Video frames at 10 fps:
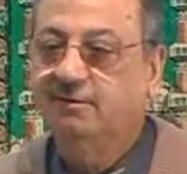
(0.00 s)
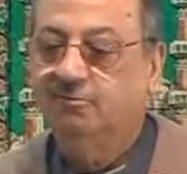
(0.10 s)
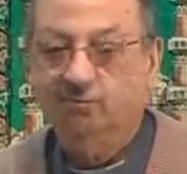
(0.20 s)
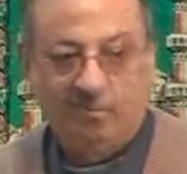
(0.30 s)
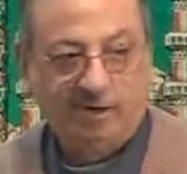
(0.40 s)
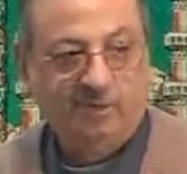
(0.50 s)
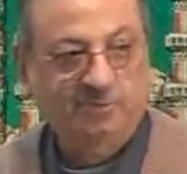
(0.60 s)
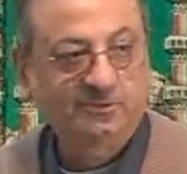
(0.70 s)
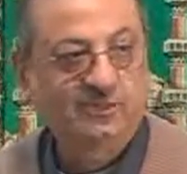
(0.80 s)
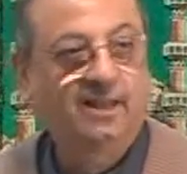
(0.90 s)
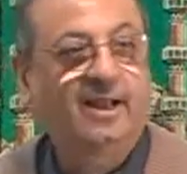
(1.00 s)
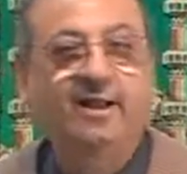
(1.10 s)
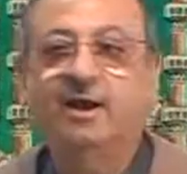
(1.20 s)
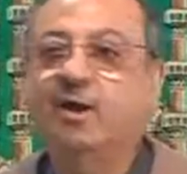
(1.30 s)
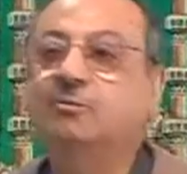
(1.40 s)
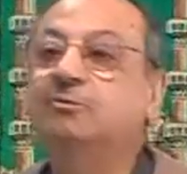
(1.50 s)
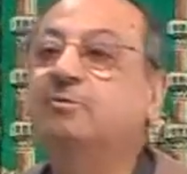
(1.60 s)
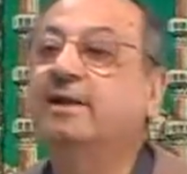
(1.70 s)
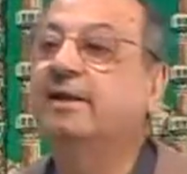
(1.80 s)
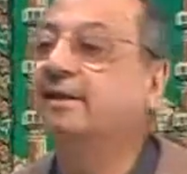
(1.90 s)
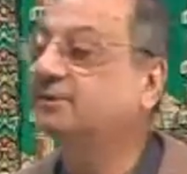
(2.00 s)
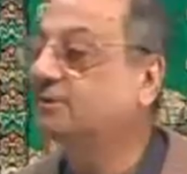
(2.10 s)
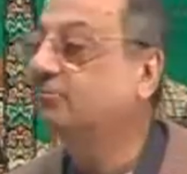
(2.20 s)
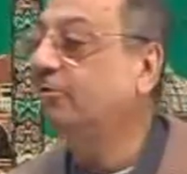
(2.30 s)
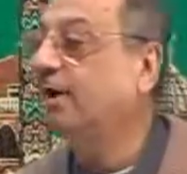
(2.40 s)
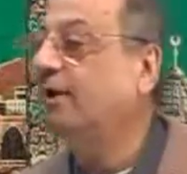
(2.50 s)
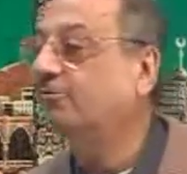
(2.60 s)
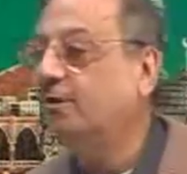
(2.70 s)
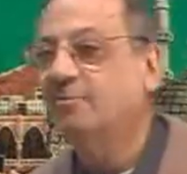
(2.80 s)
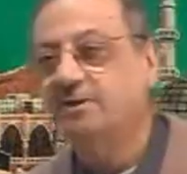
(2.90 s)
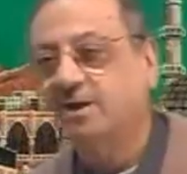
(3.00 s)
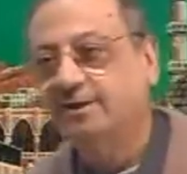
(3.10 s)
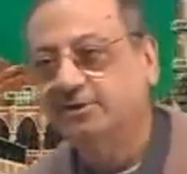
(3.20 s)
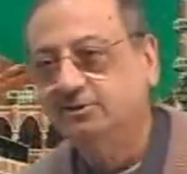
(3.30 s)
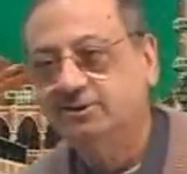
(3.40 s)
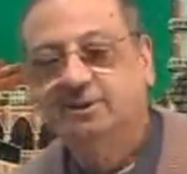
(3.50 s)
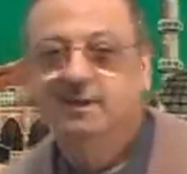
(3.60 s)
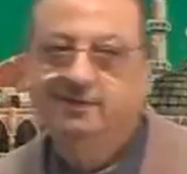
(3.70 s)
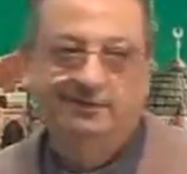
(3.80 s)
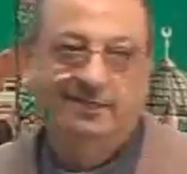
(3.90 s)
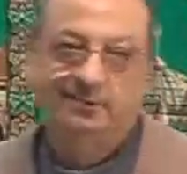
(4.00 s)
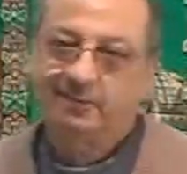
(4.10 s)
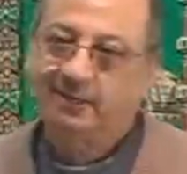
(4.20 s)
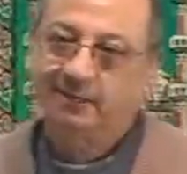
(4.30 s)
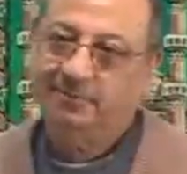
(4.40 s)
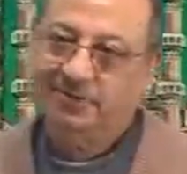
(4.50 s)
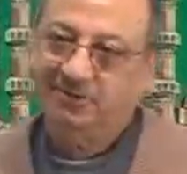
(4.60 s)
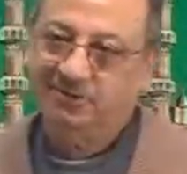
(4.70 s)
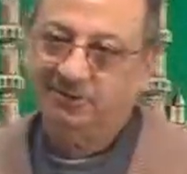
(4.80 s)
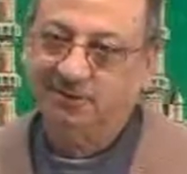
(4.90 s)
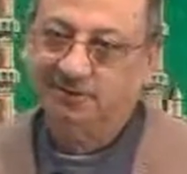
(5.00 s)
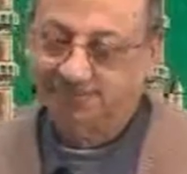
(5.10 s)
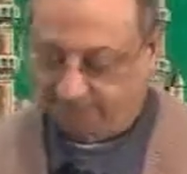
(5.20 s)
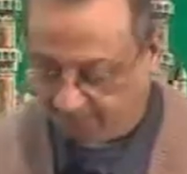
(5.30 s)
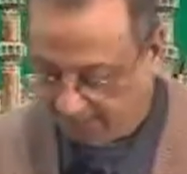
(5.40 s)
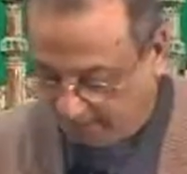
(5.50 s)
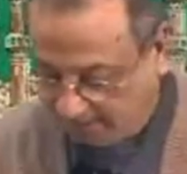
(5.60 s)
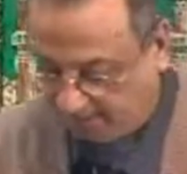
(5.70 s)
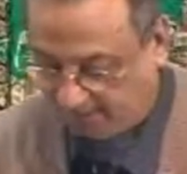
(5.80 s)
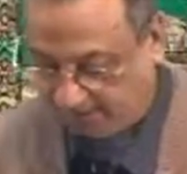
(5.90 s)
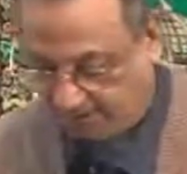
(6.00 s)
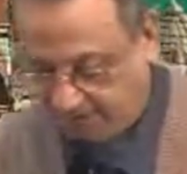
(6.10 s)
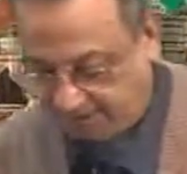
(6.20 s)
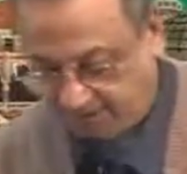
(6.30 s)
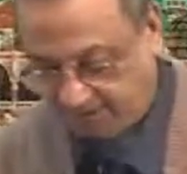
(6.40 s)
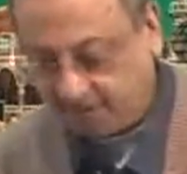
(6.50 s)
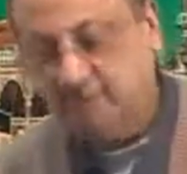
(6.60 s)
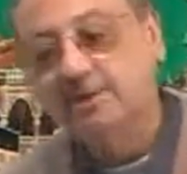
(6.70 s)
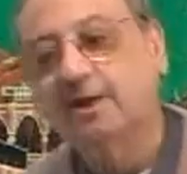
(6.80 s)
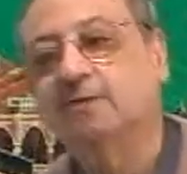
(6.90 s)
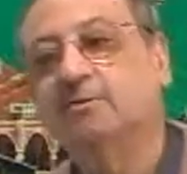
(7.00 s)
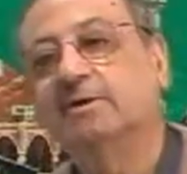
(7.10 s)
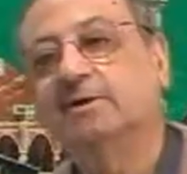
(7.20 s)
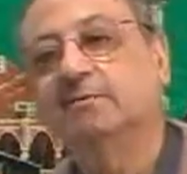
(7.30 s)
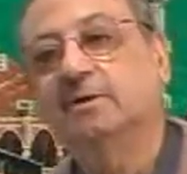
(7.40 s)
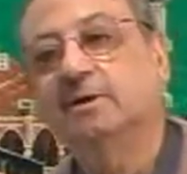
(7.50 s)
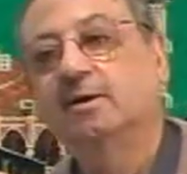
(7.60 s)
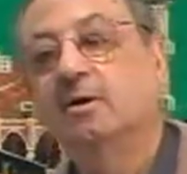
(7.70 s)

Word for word: verbs, and how to make ism fa'il from naqis, things become easy. Let me tell you one thing, brother.